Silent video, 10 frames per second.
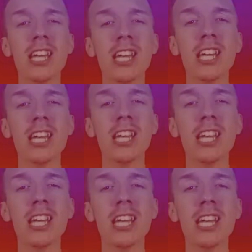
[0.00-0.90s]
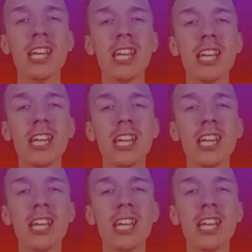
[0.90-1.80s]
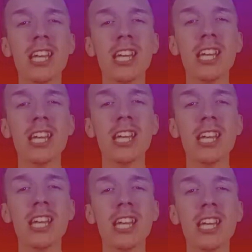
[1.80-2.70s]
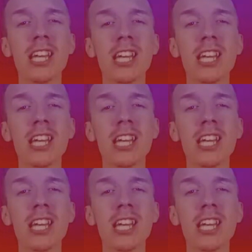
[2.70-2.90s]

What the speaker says: [no speech]